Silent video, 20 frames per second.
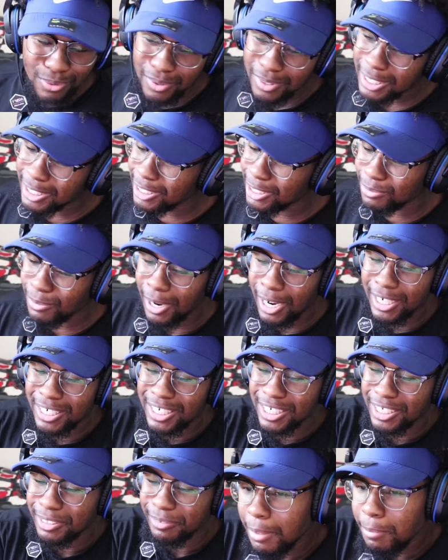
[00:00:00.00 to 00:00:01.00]
let's just
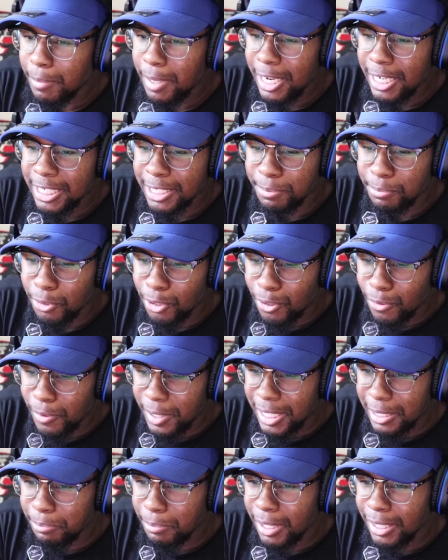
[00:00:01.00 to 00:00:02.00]
watch. That man's smooth
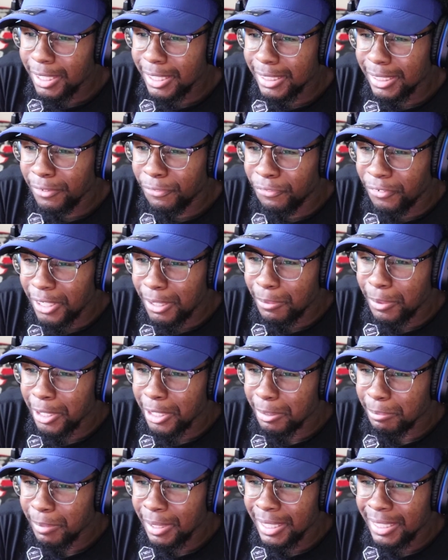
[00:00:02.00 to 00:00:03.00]
with it, bruh. Look at the
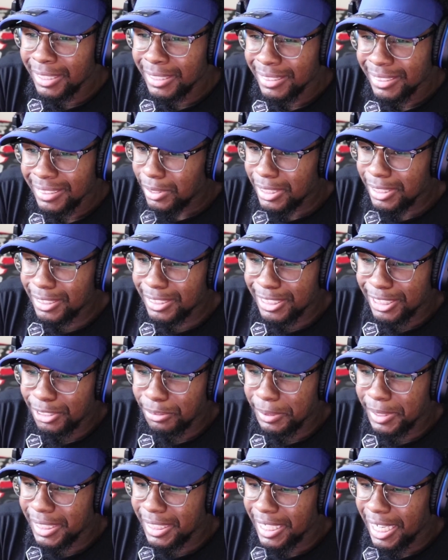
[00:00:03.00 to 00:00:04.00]
footwork, bruh. What is this,
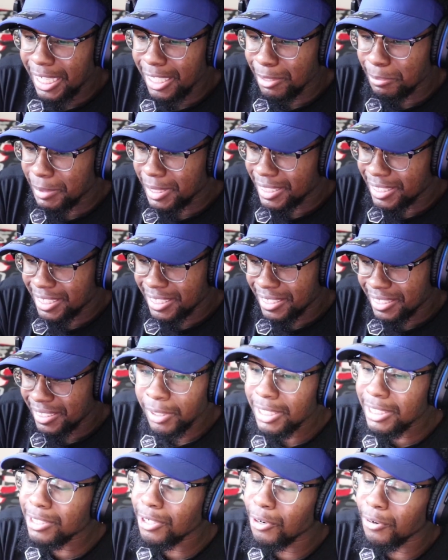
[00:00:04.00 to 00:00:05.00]
3D elements?
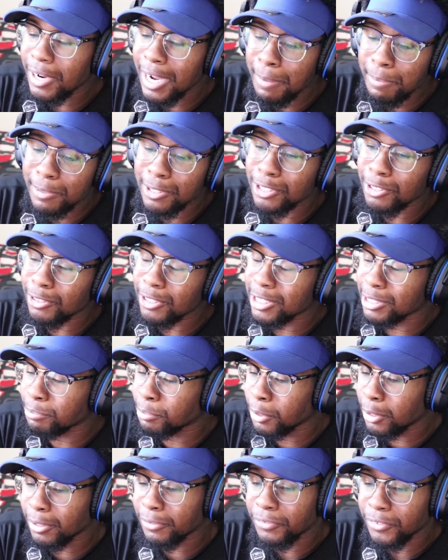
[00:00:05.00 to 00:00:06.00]
Bruh, this whole episode is
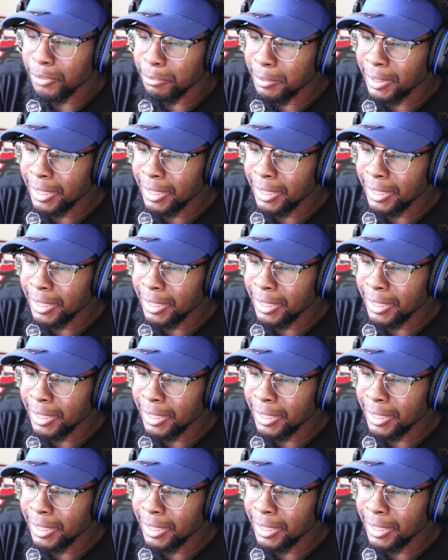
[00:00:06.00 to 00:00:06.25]
beautiful,